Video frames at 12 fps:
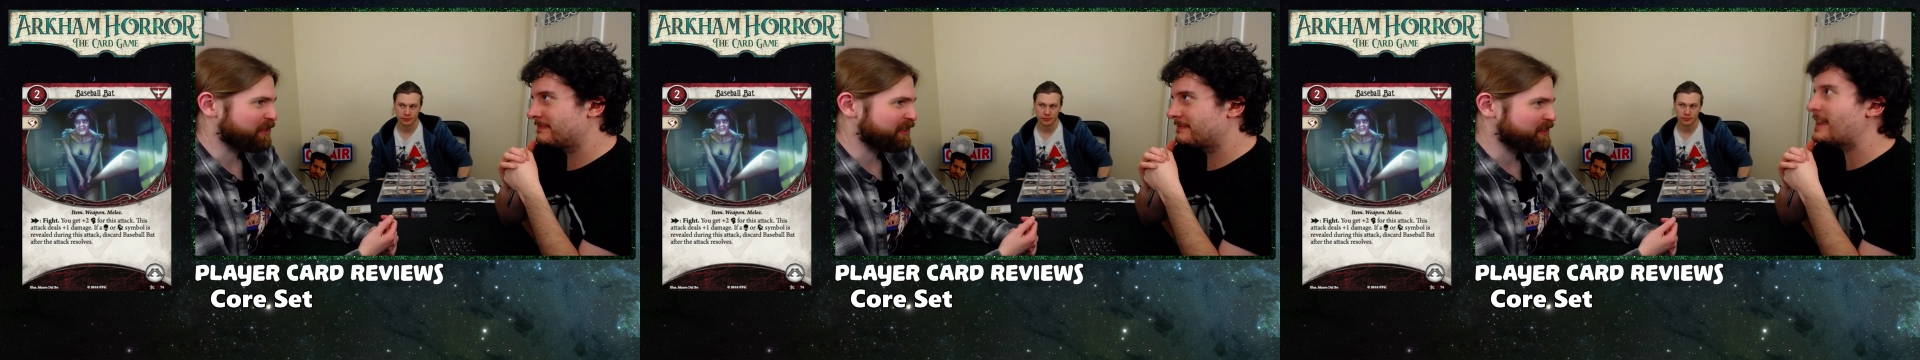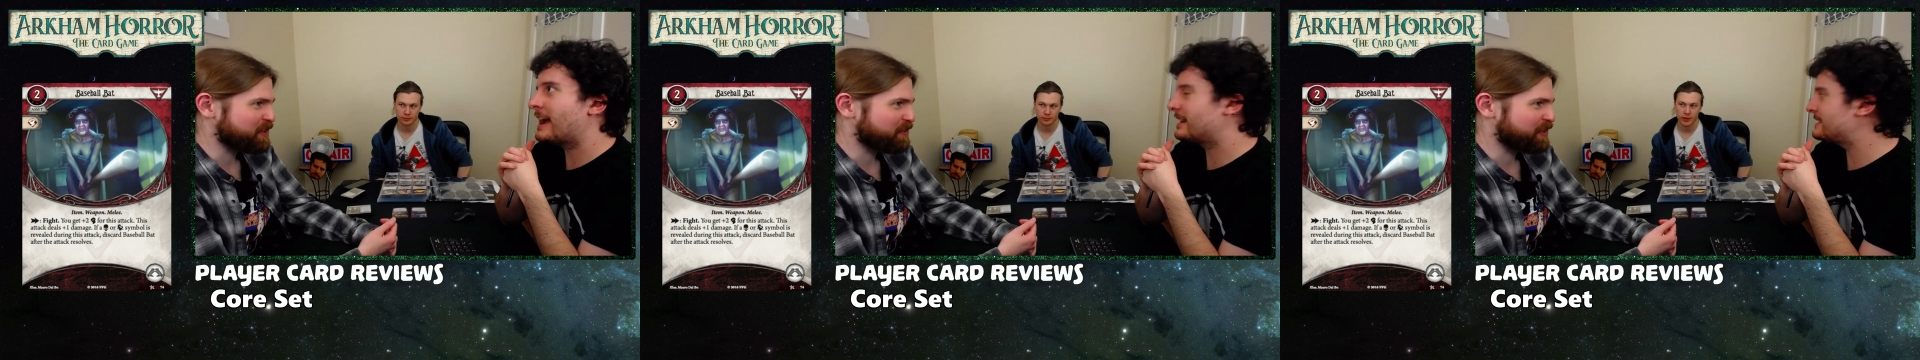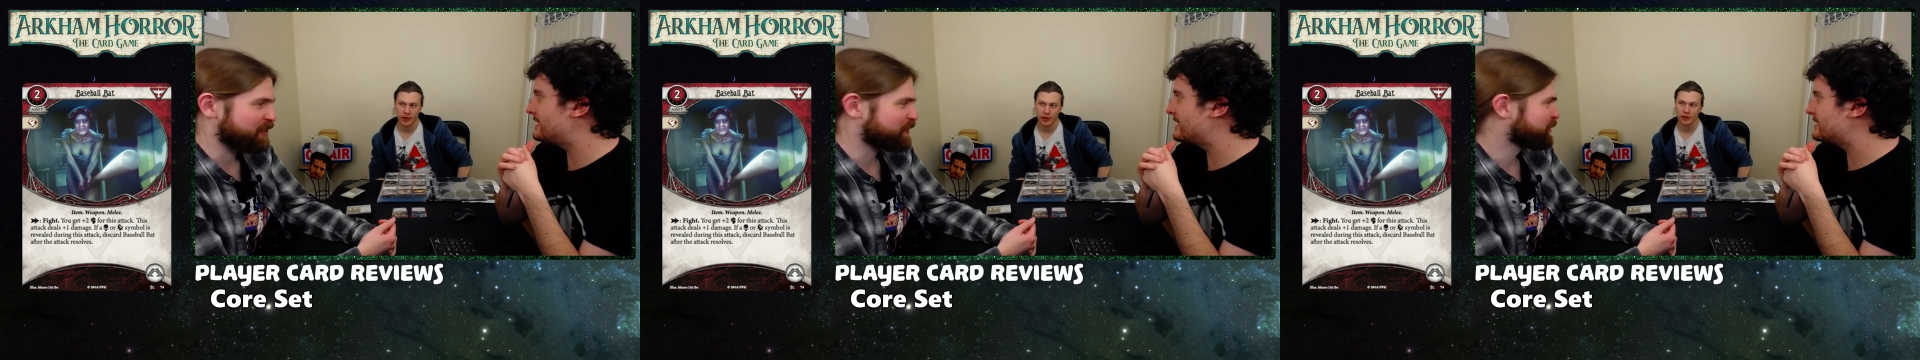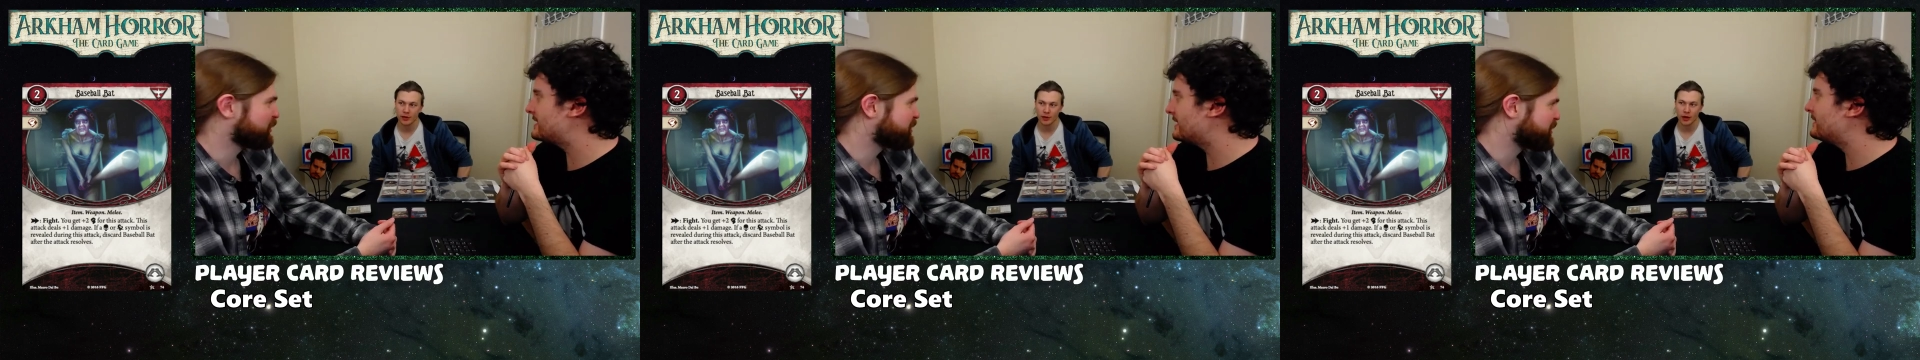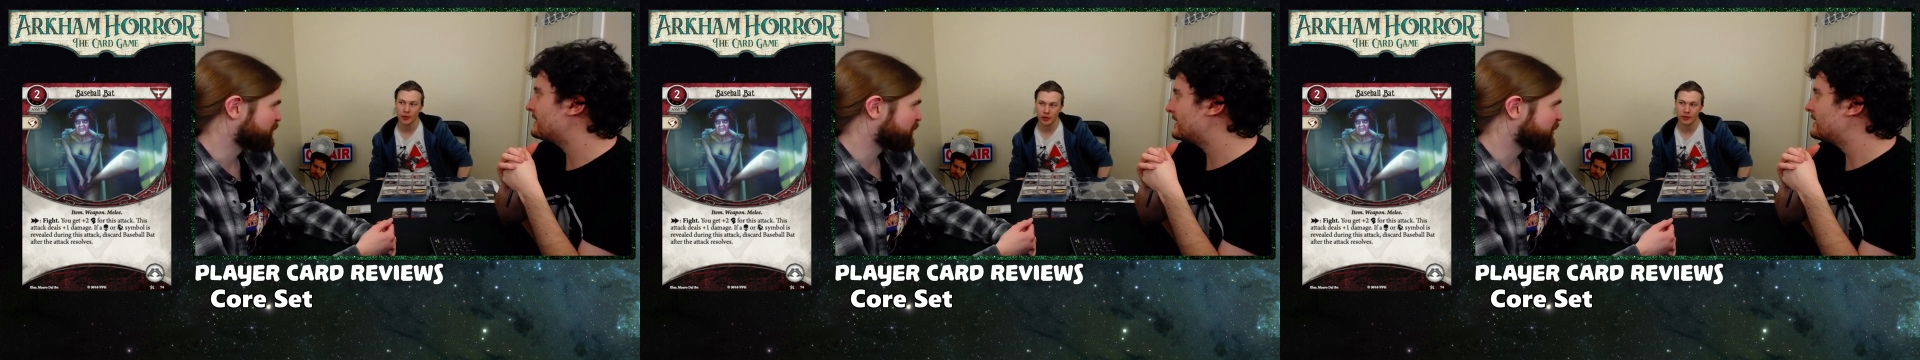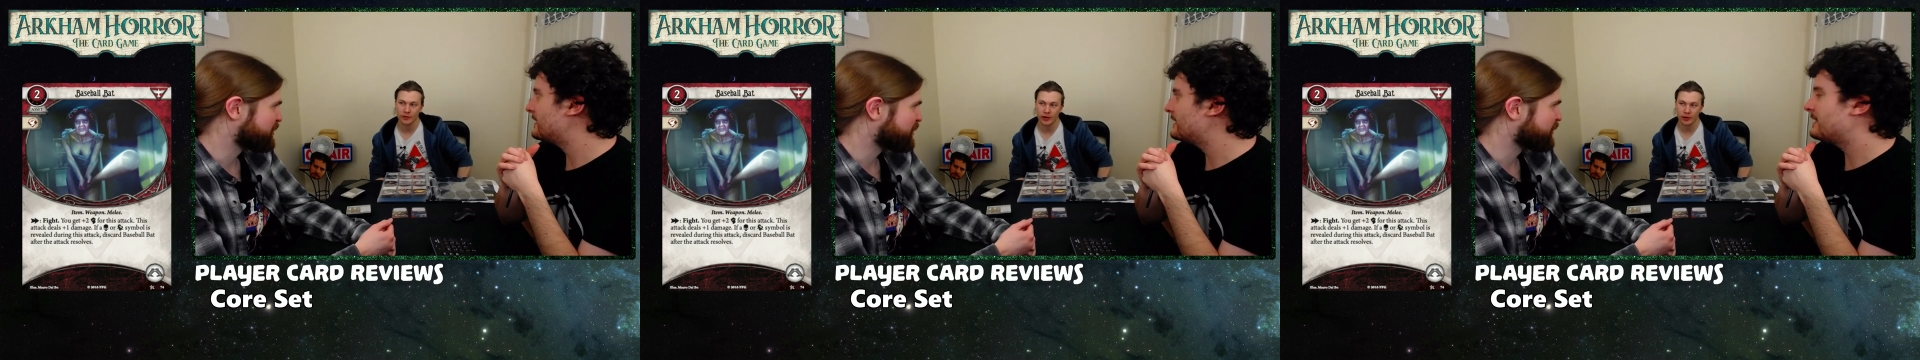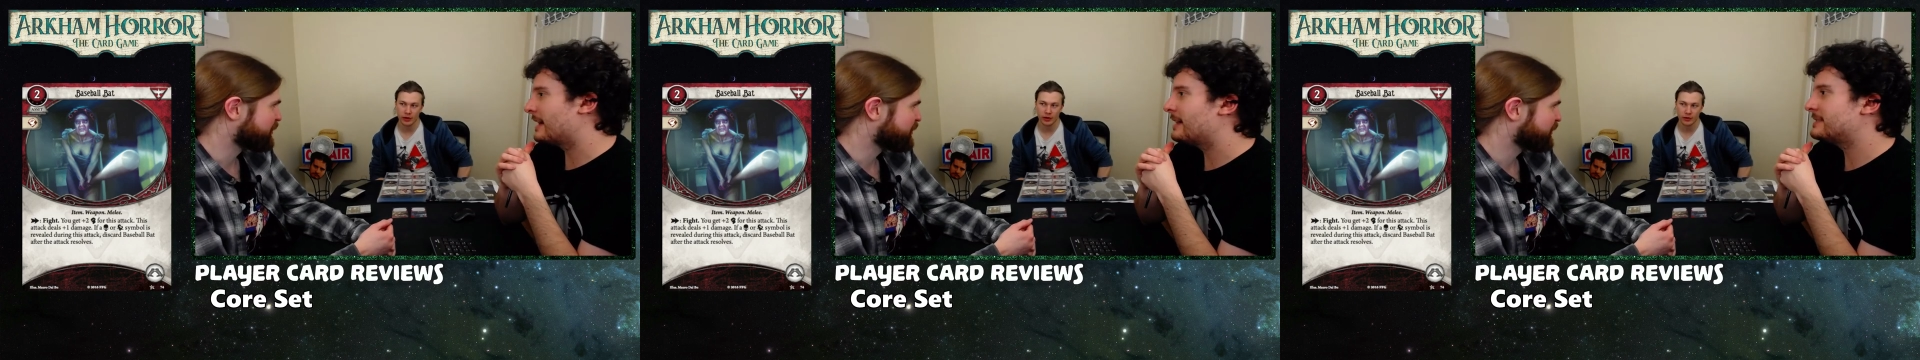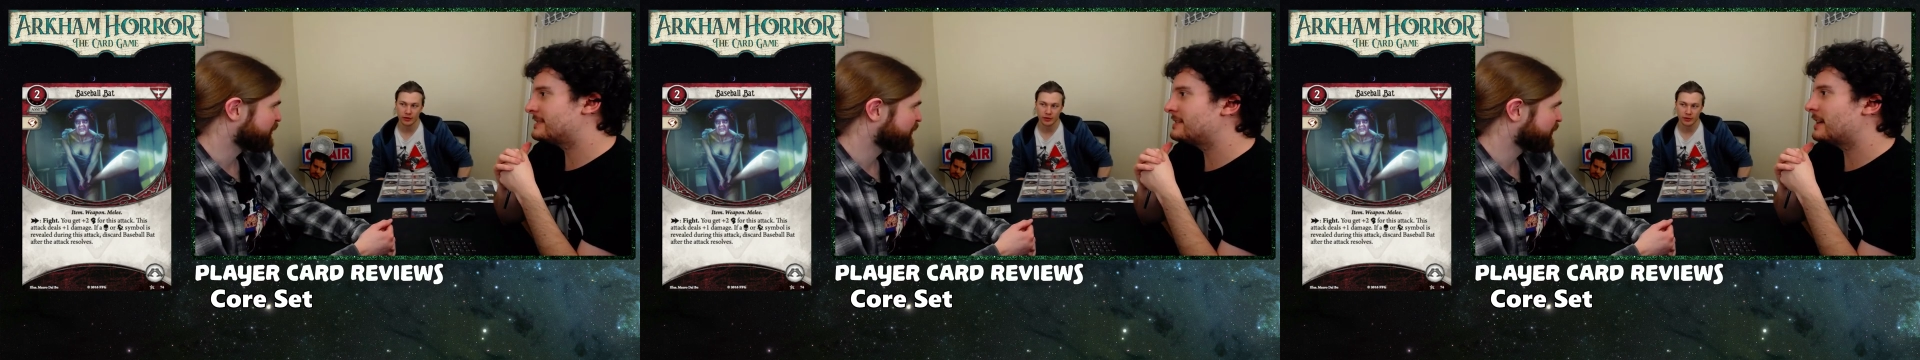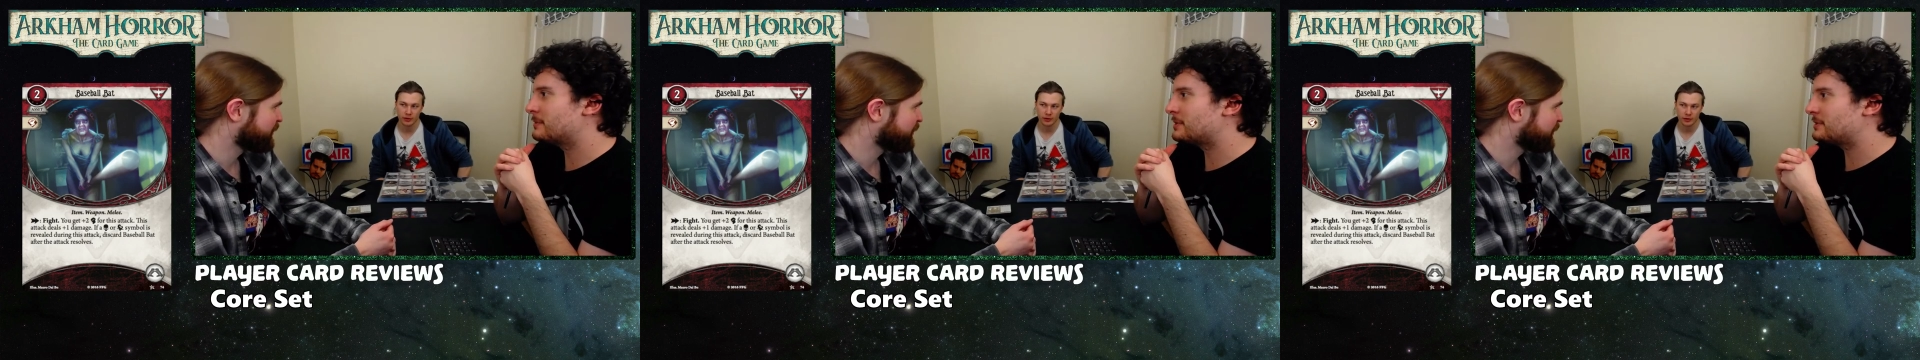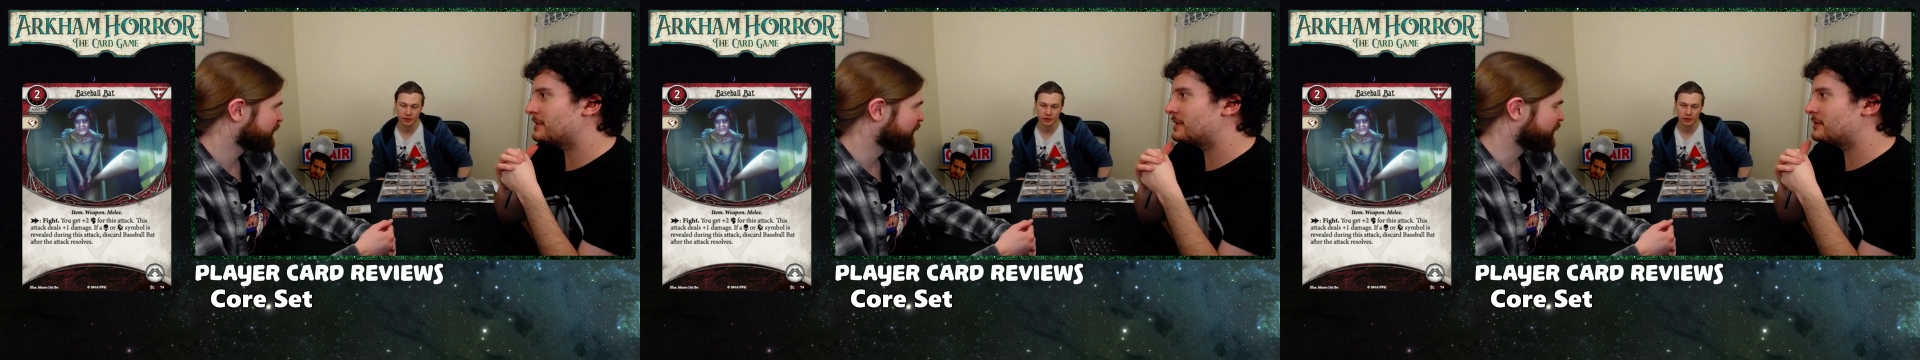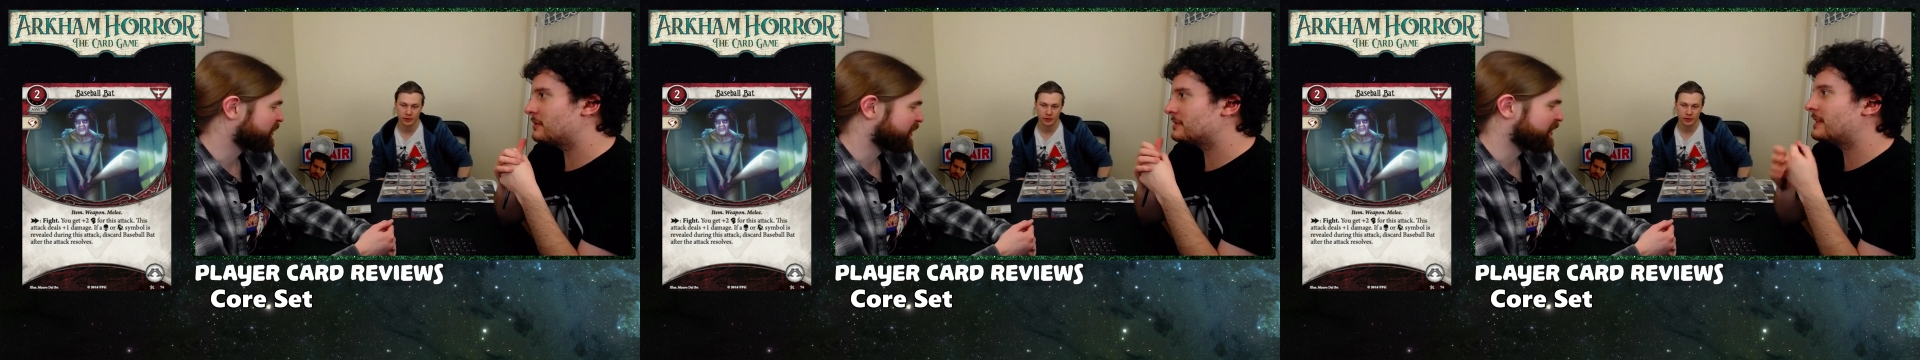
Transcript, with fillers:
Speaker 1: playing? Yeah, because he's a Dunwich investor. Yeah, he's a Dunwich, so he can do it with